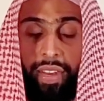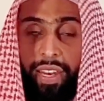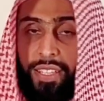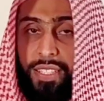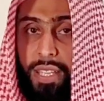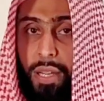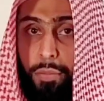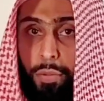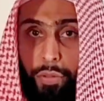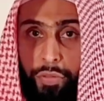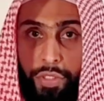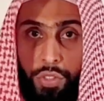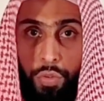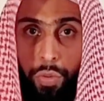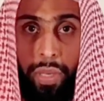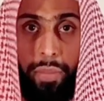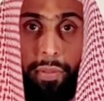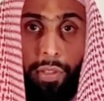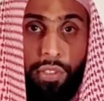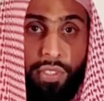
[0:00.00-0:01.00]
example of a
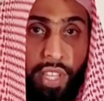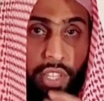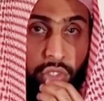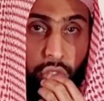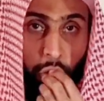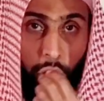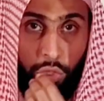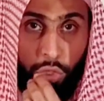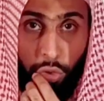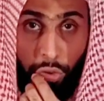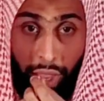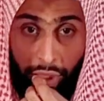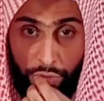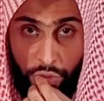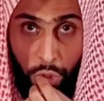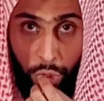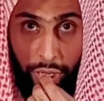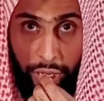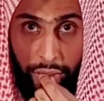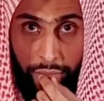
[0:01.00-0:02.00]
sweet because that's also going to have
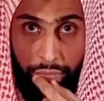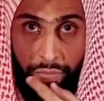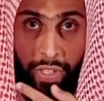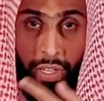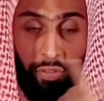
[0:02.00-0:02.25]
sugar.